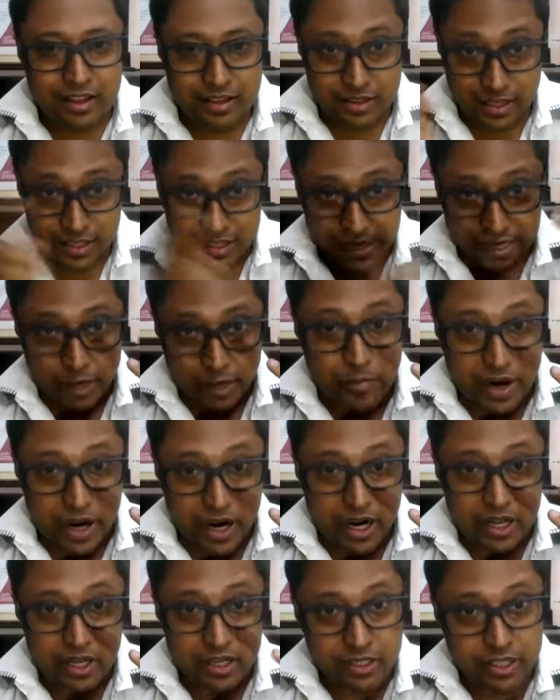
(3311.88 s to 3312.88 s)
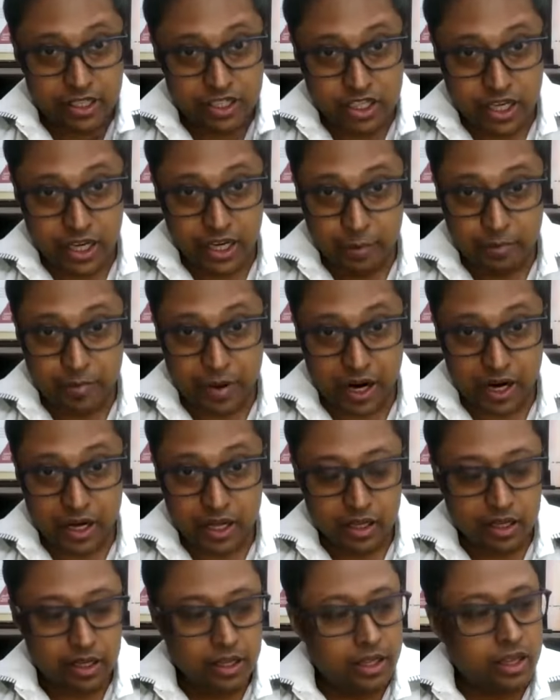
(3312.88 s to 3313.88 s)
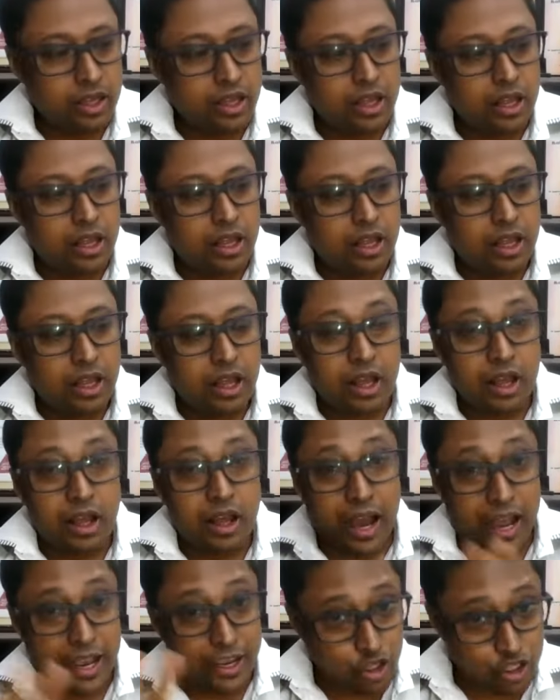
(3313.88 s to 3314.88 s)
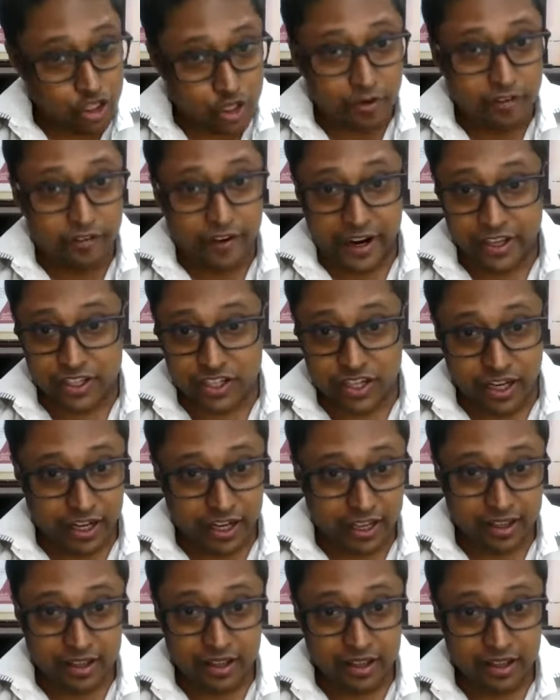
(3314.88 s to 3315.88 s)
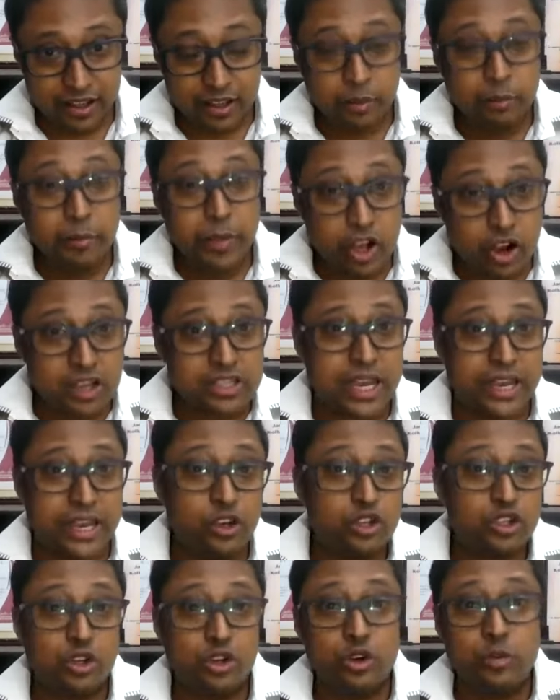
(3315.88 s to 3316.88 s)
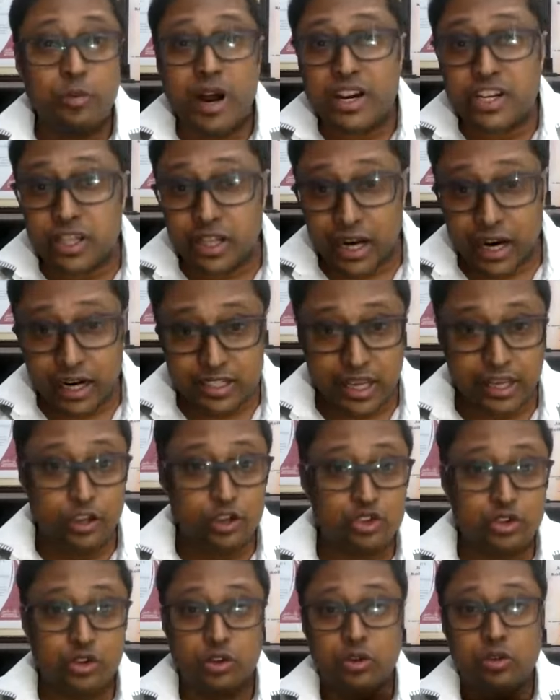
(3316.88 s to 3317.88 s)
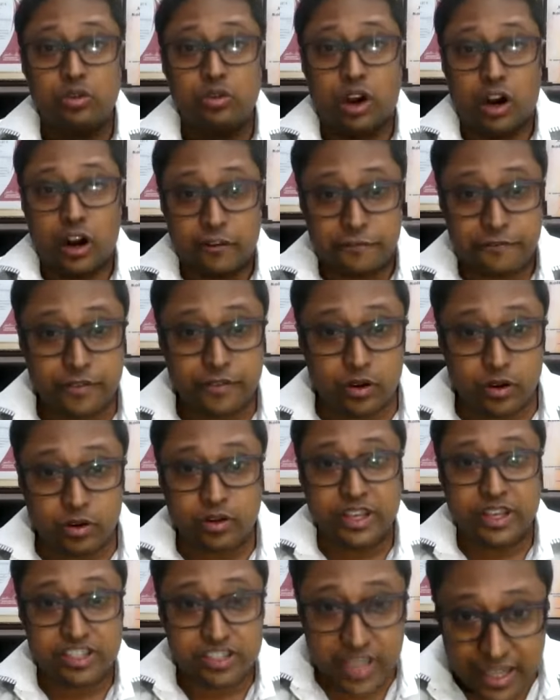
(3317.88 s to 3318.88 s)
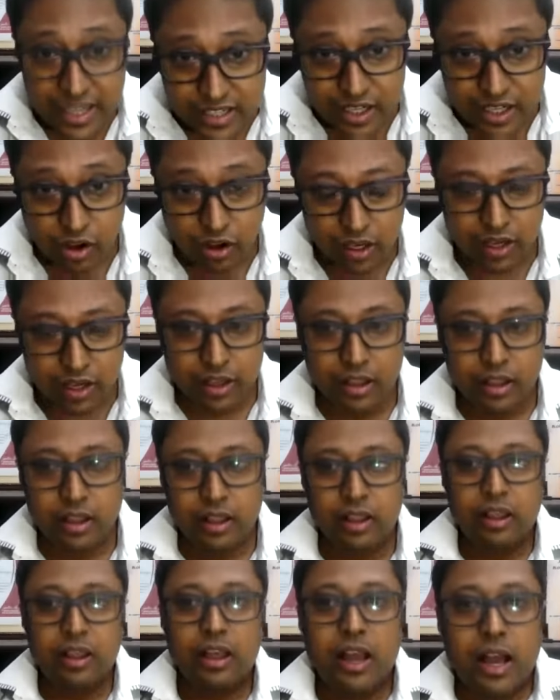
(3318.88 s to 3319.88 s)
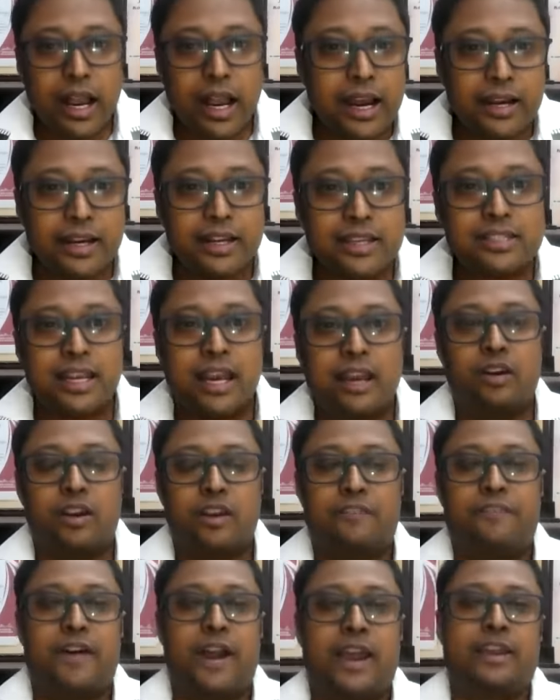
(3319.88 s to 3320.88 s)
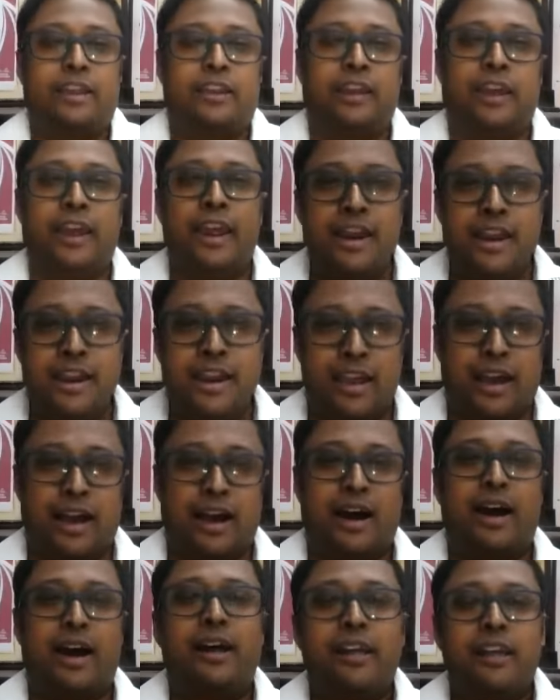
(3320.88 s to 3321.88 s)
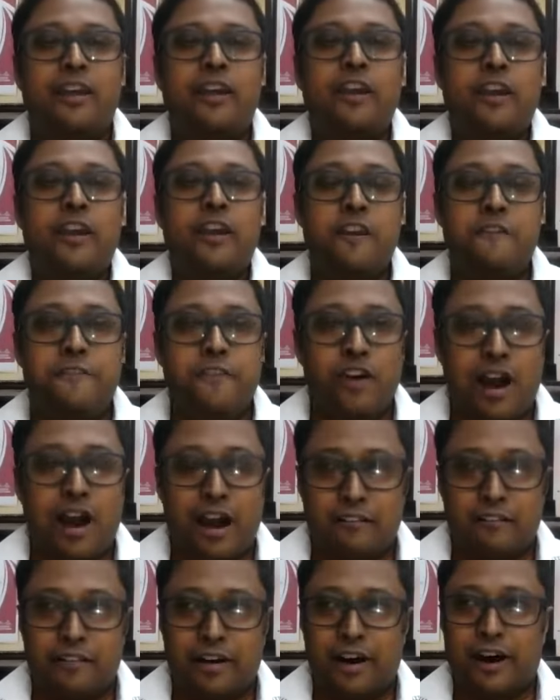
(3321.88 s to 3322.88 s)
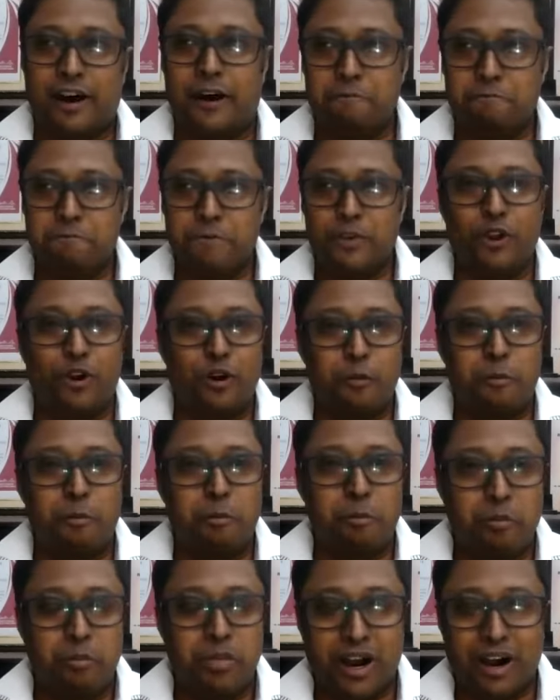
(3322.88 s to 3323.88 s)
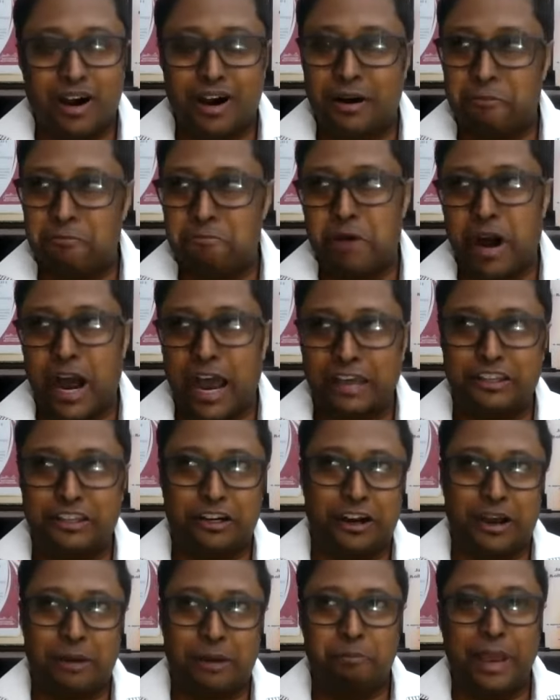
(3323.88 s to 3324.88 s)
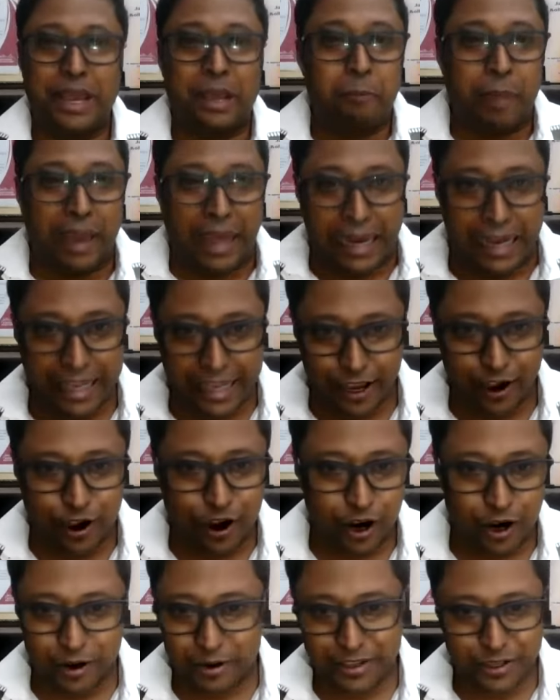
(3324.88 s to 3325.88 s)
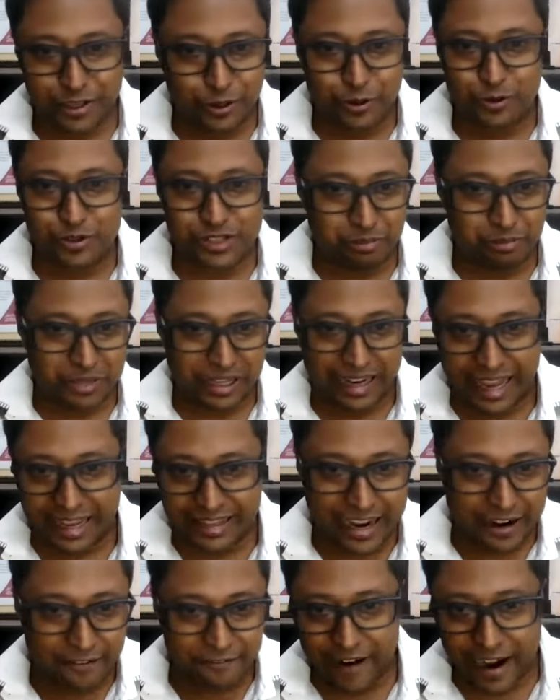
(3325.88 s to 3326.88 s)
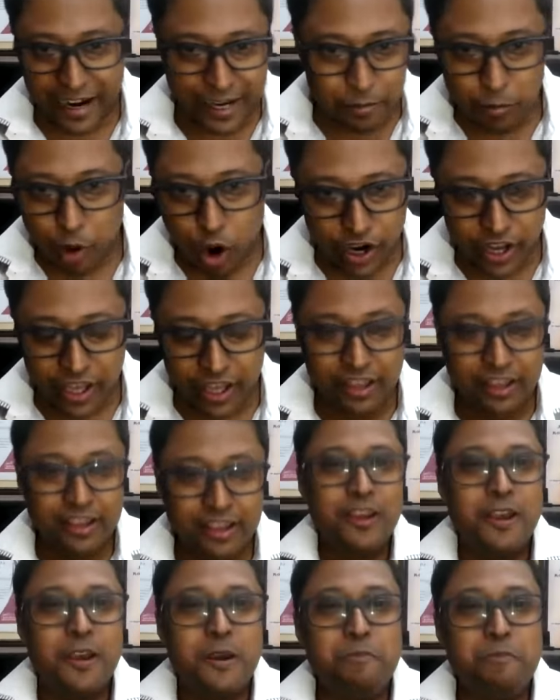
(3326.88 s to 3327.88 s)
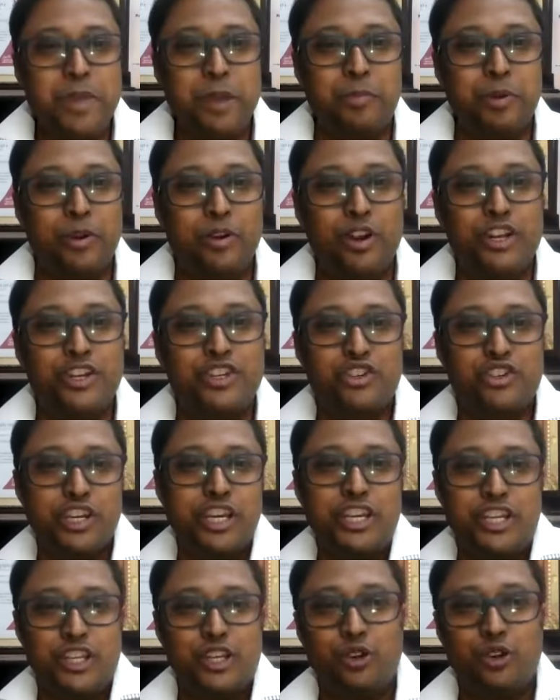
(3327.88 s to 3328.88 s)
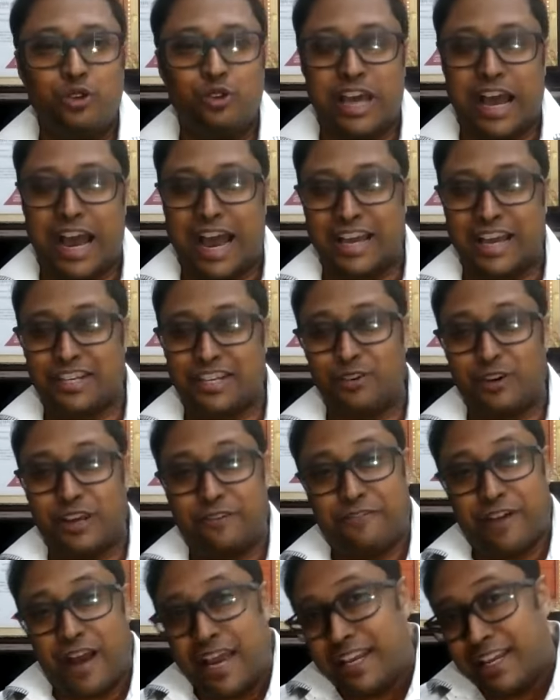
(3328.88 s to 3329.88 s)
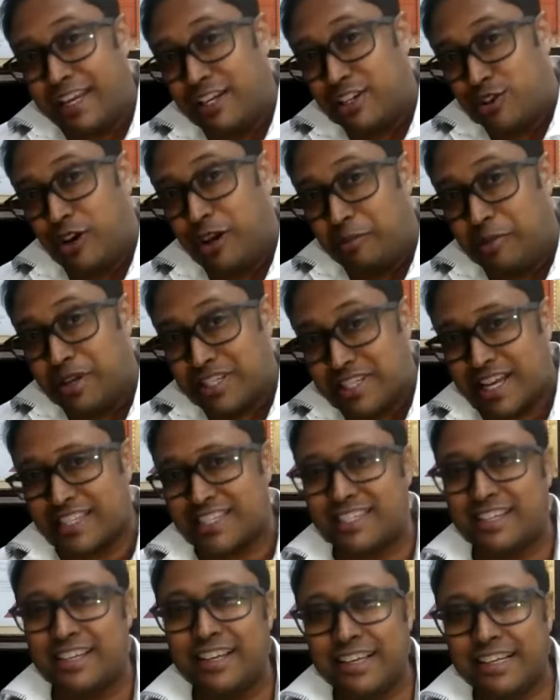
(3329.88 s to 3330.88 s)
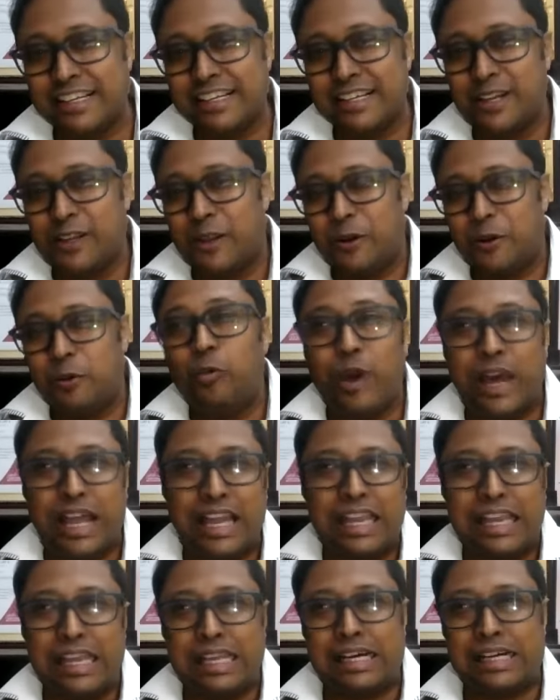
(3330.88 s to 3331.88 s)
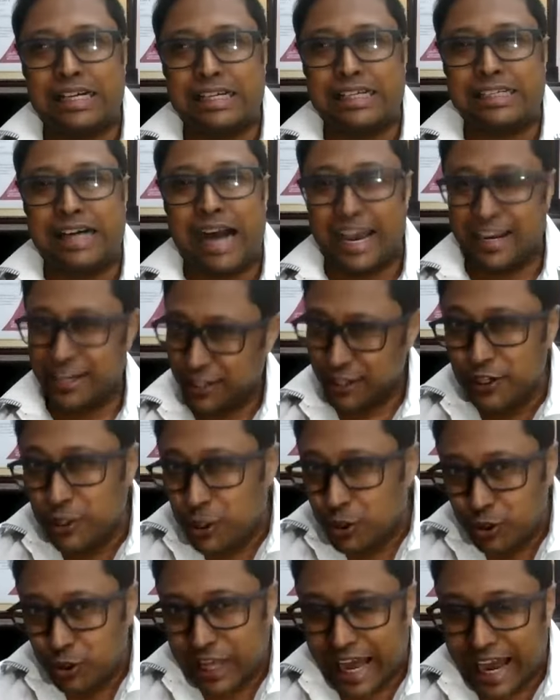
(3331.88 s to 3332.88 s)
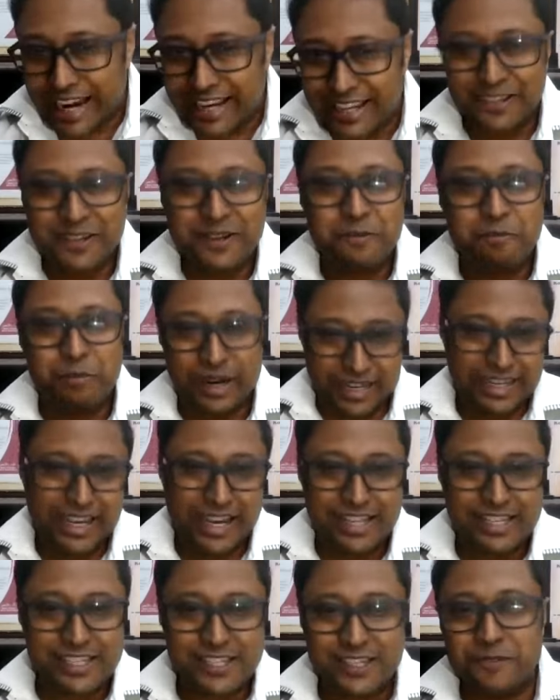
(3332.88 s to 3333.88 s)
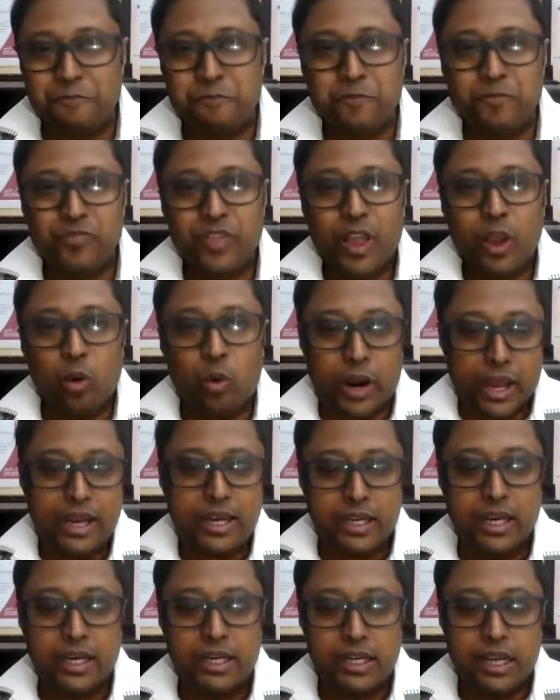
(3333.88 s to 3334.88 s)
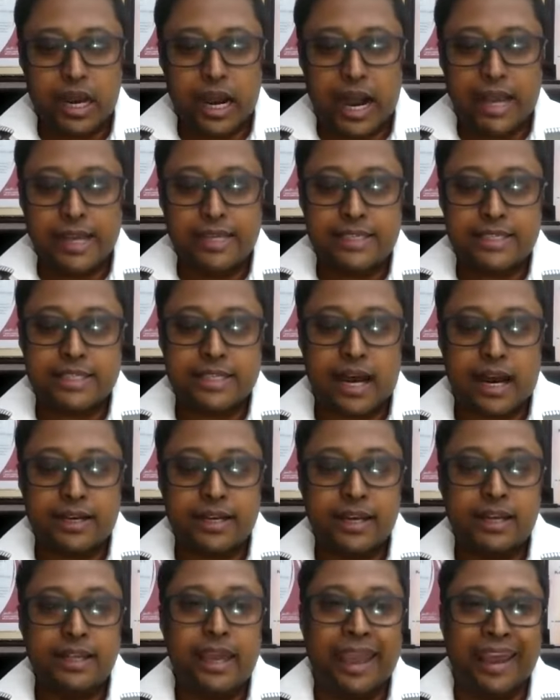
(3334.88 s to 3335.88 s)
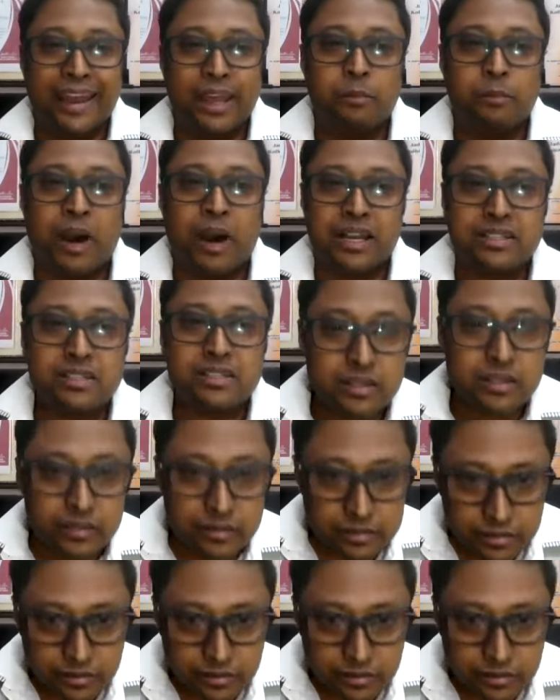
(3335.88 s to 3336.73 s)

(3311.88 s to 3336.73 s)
The second part, the skinny part. I used to be very skinny because I used to do martial arts. I used to do a lot of, exercise and all. I understand. Okay, fine. In India, if you have a, either a big belly or, something like that, fatty body, people will treat you that, okay, fine, he's doing business. Well, I didn't do that, but yes, what I did, I started gaining mass.